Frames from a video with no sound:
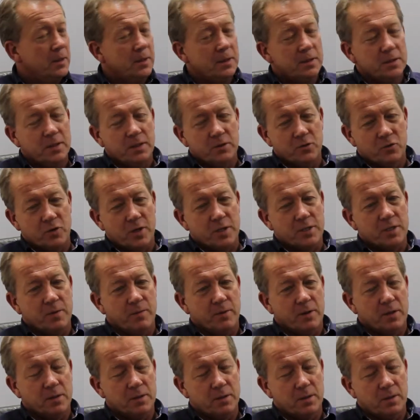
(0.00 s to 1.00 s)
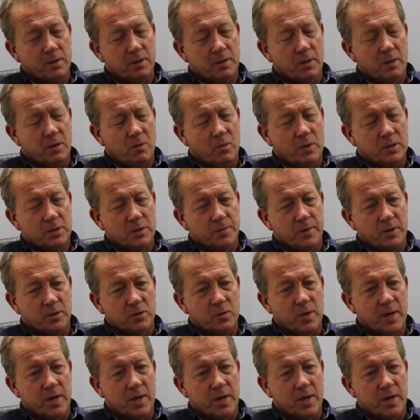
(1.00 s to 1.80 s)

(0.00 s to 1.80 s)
It's interesting because I once spoke